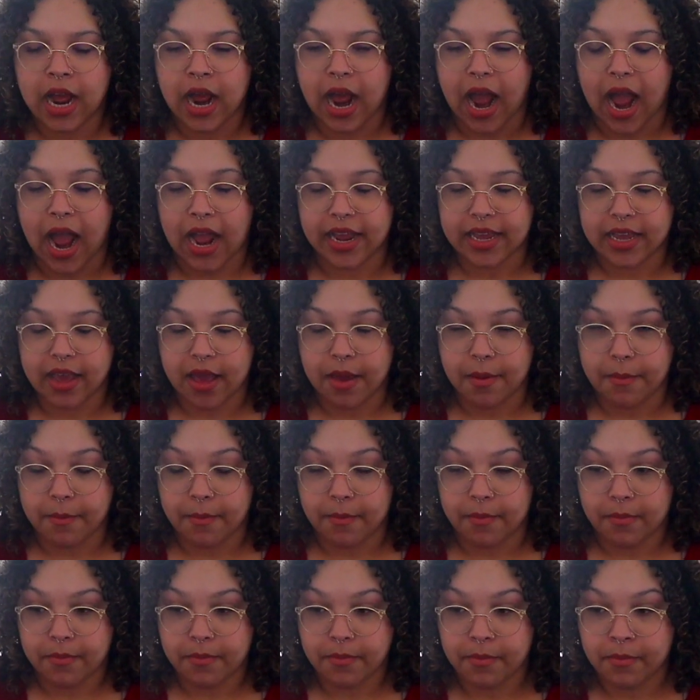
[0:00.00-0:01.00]
I
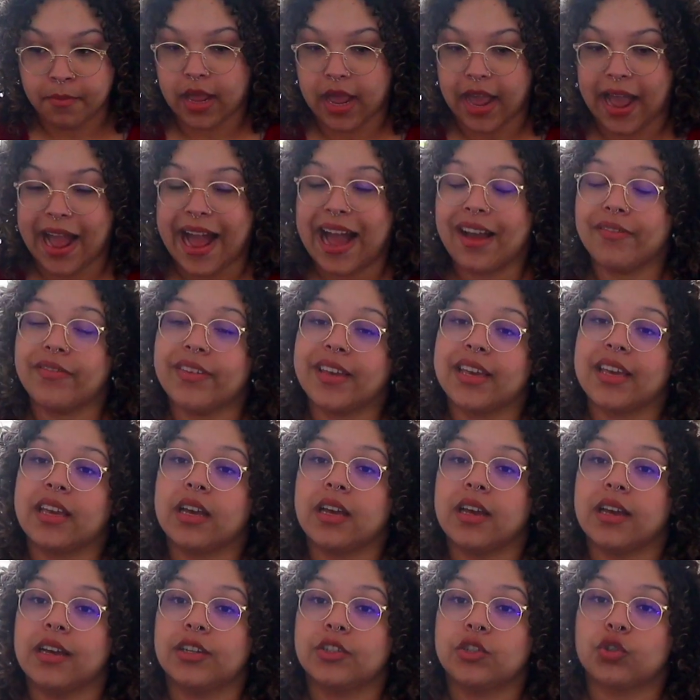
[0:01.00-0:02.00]
am
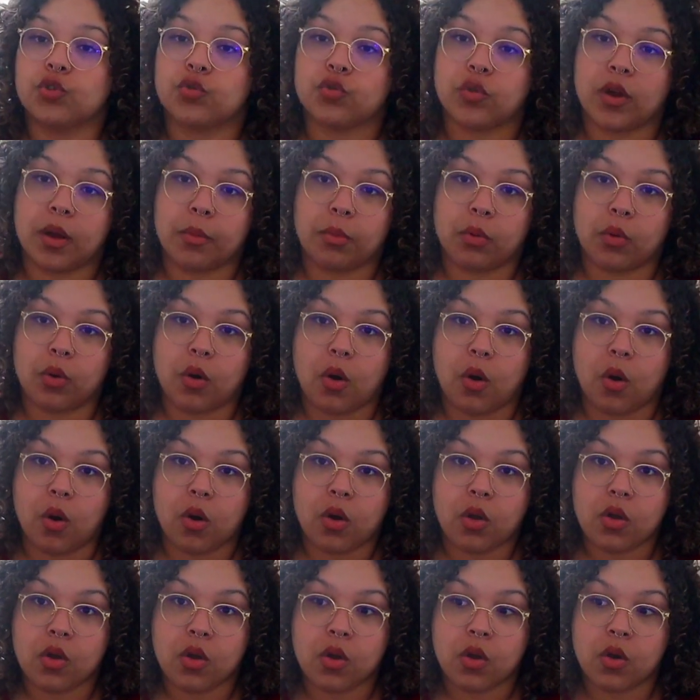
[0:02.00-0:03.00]
having
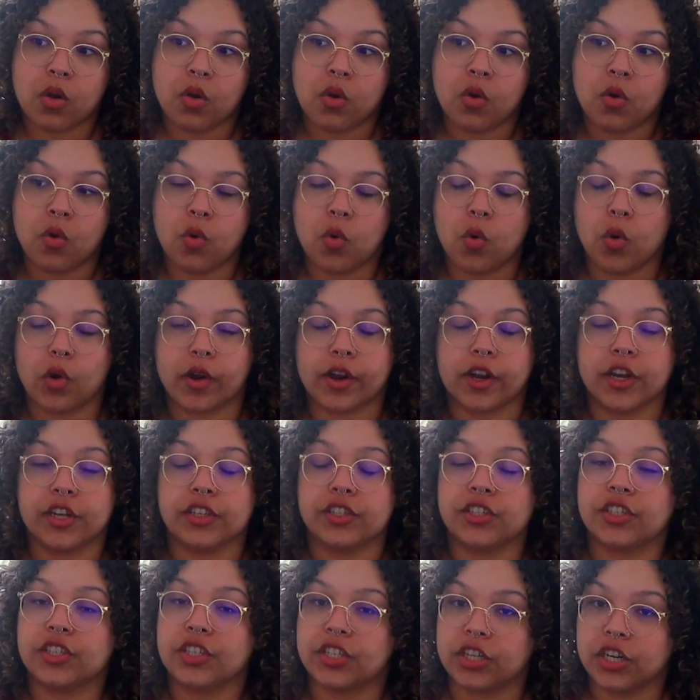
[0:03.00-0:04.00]
trouble or
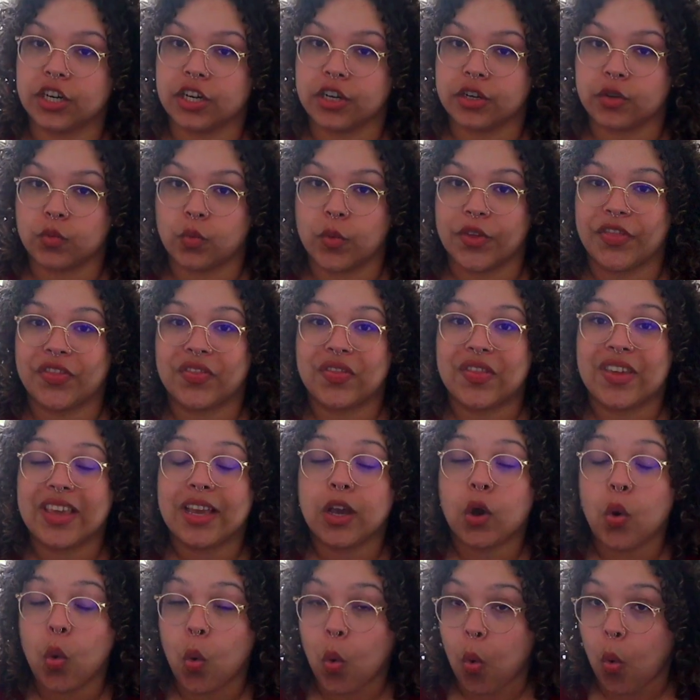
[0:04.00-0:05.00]
concern with
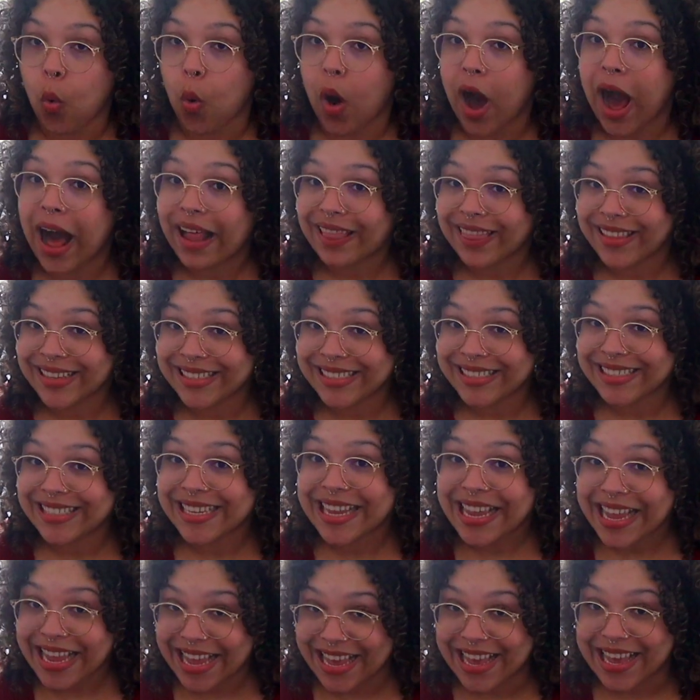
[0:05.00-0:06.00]
the
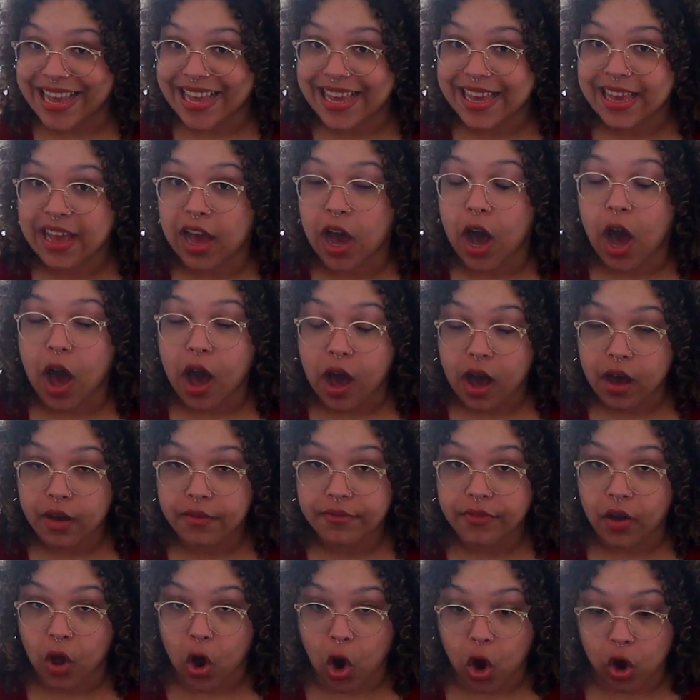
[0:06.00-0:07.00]
quality
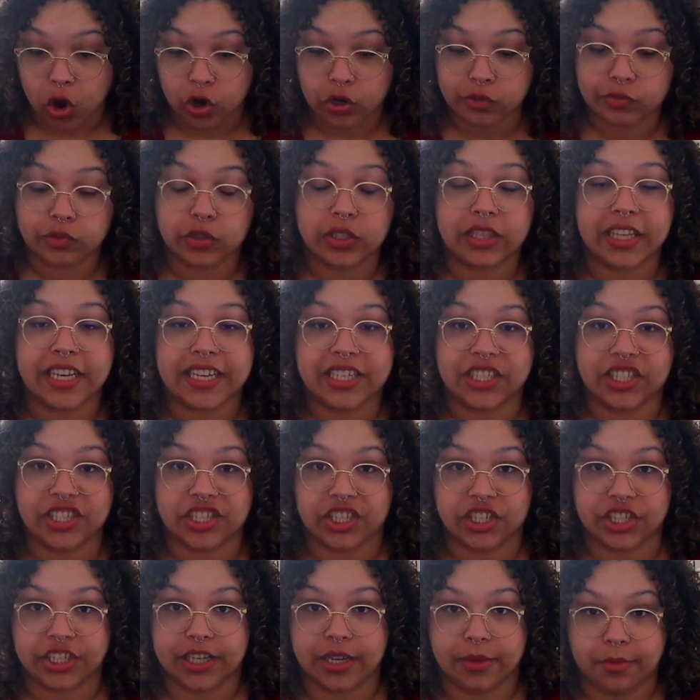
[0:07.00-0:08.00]
of our
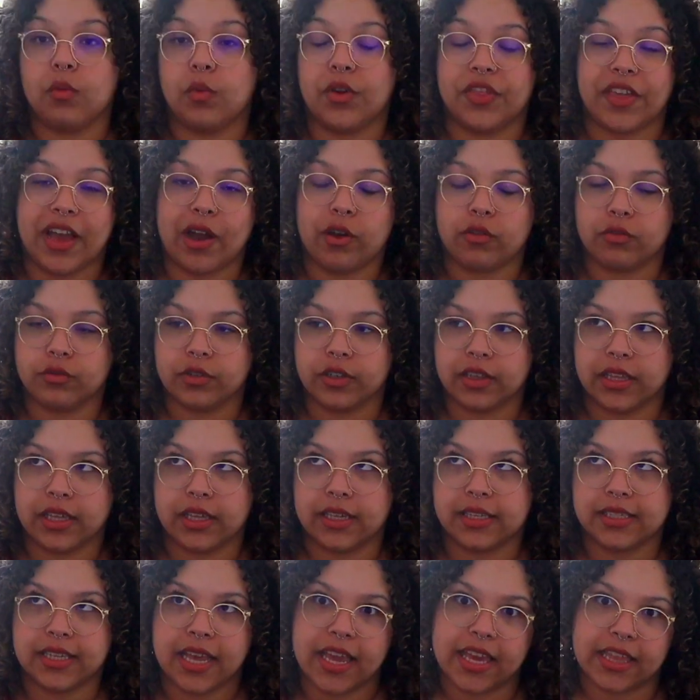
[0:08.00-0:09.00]
relationship without really
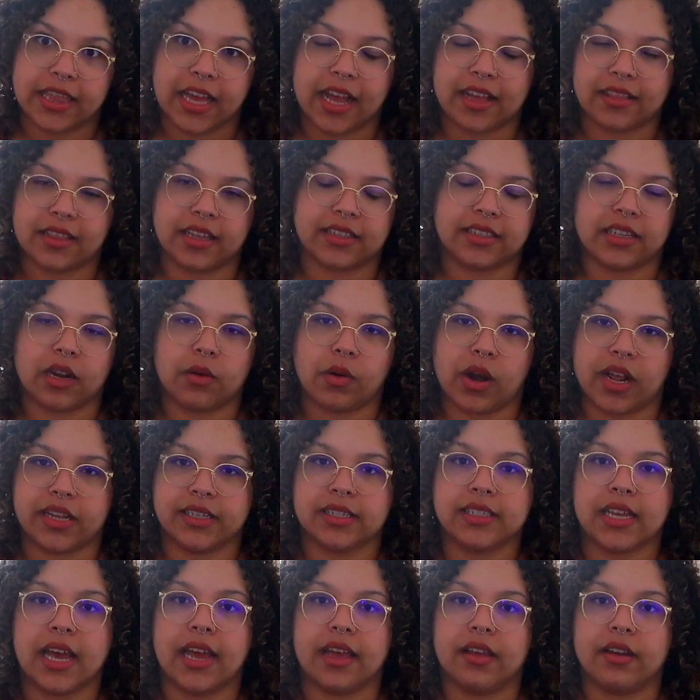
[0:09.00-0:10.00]
saying that. That's not what I
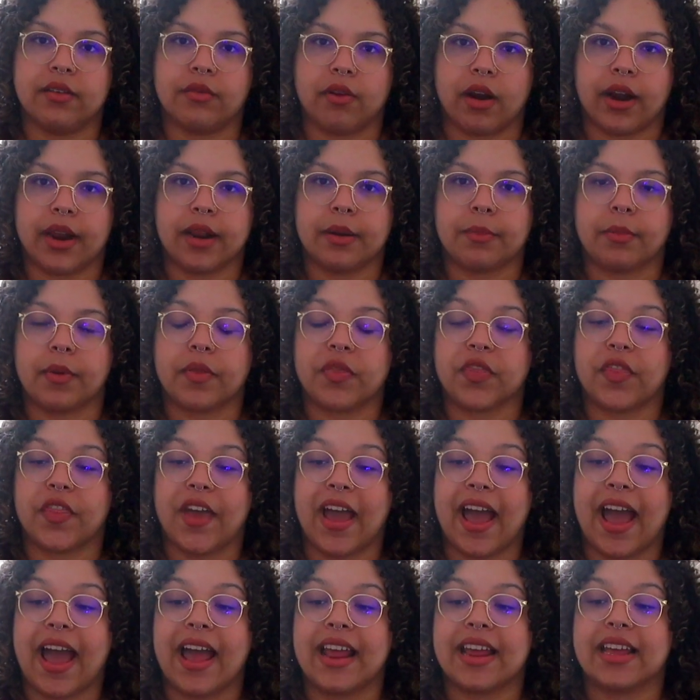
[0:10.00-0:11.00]
said, right? But
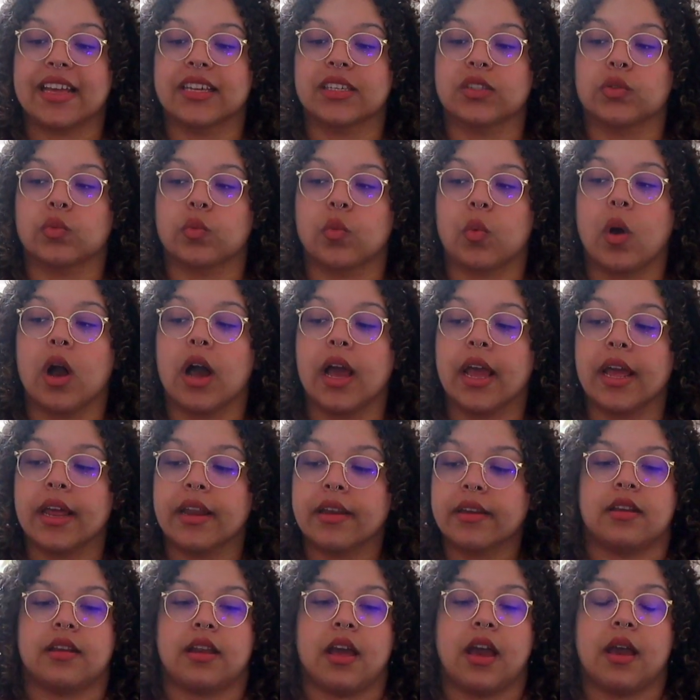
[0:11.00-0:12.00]
that is
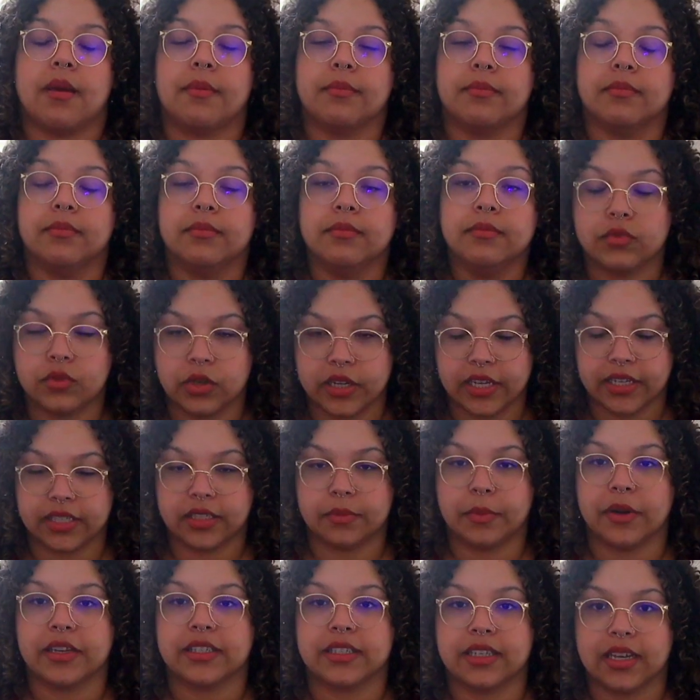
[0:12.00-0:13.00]
what I'm
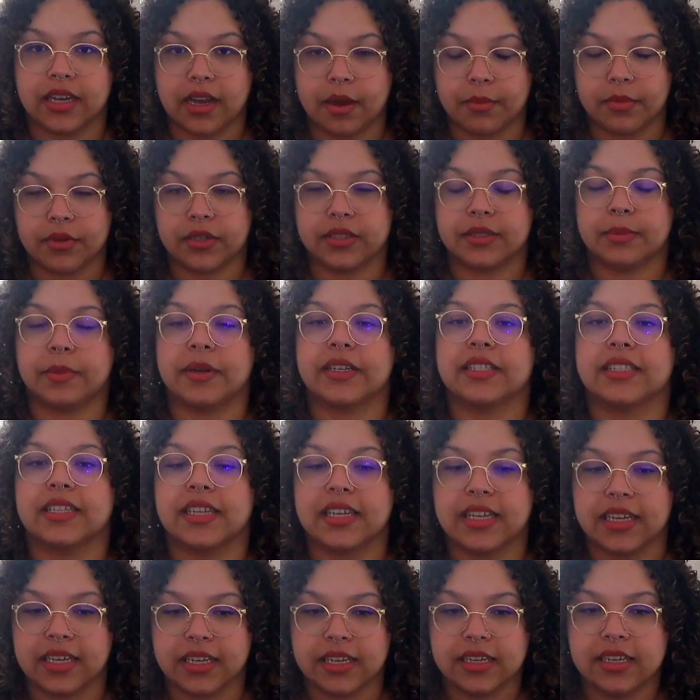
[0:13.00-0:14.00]
expressing. I'm
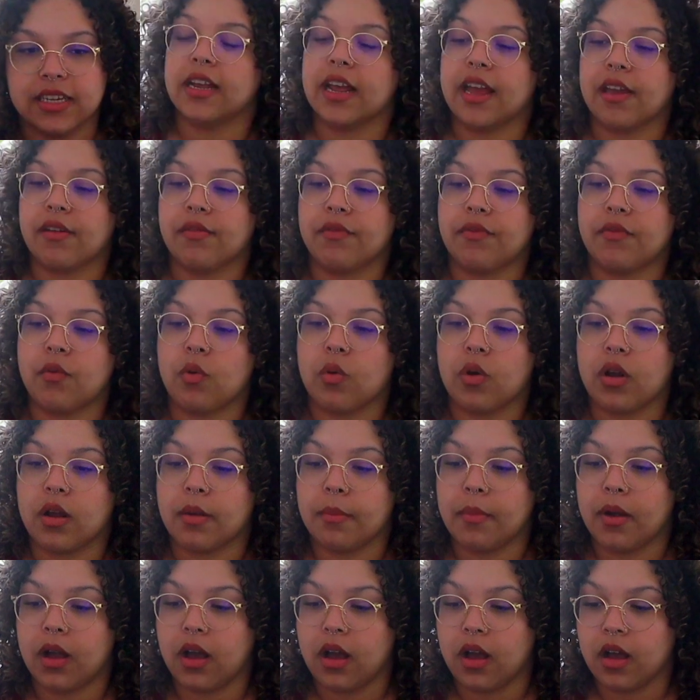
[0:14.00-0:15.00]
expressing a
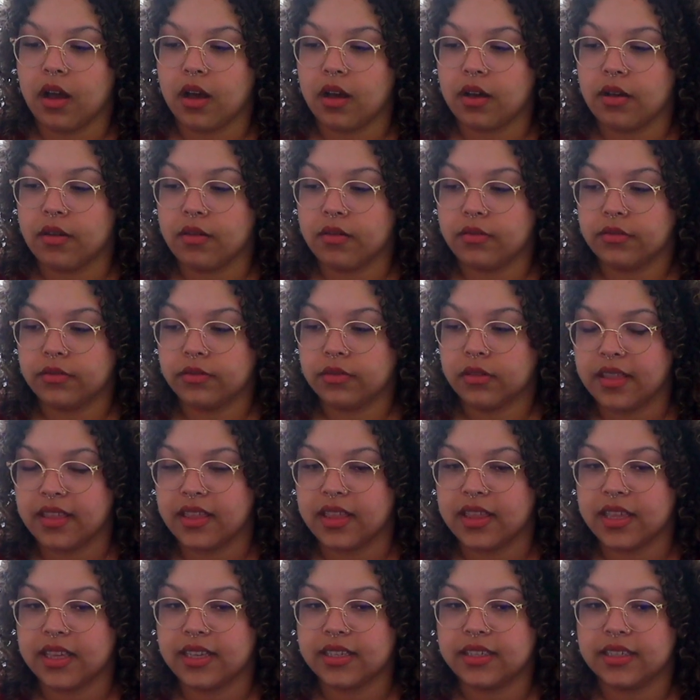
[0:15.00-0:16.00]
form of,
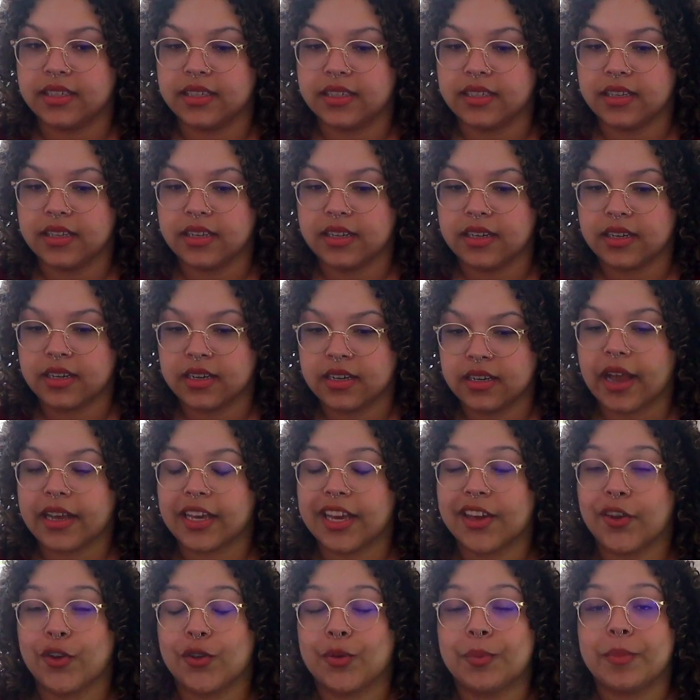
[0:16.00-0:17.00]
this
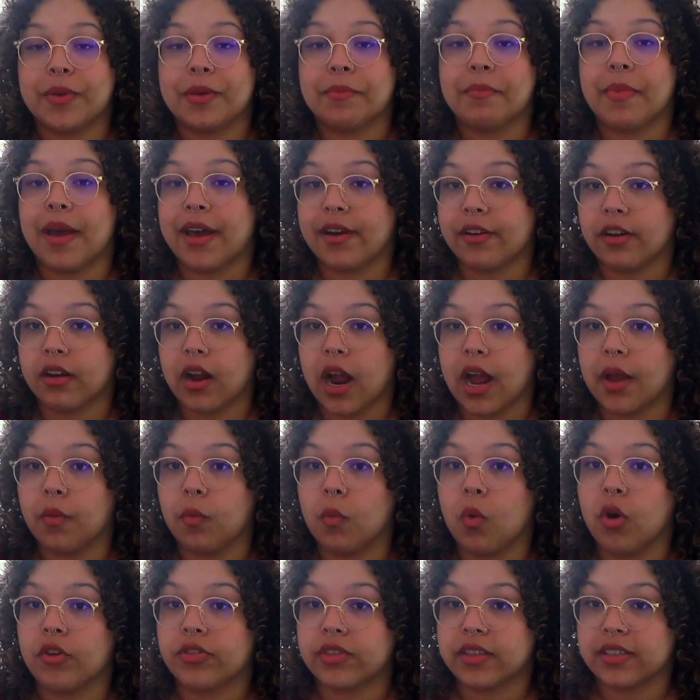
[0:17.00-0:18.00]
could be better. I
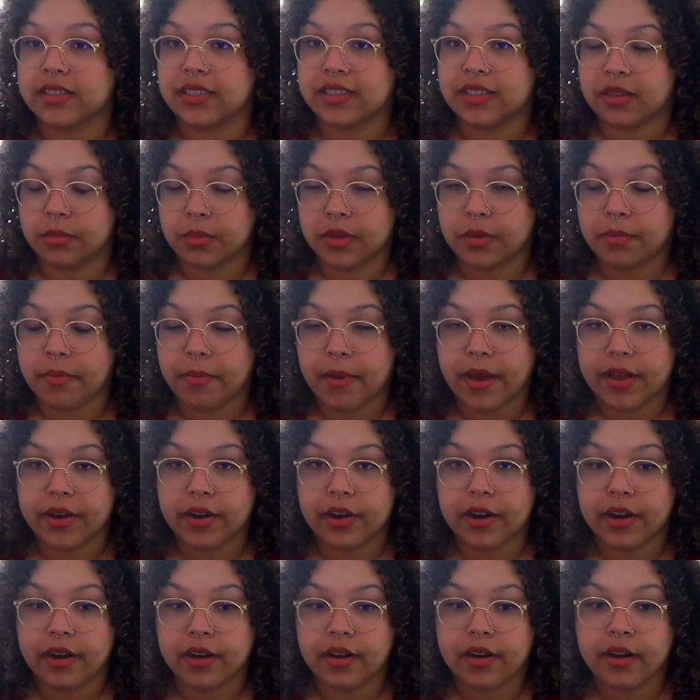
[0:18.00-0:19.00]
want this to be
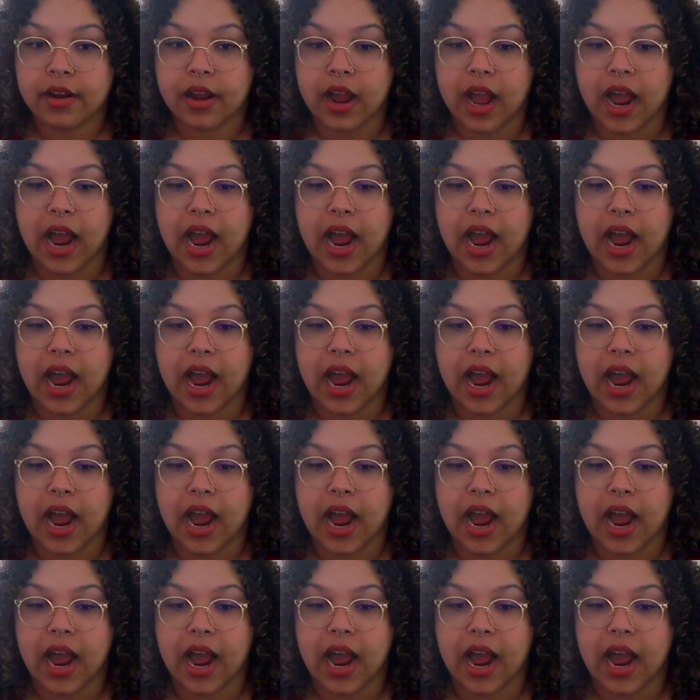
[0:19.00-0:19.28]
better.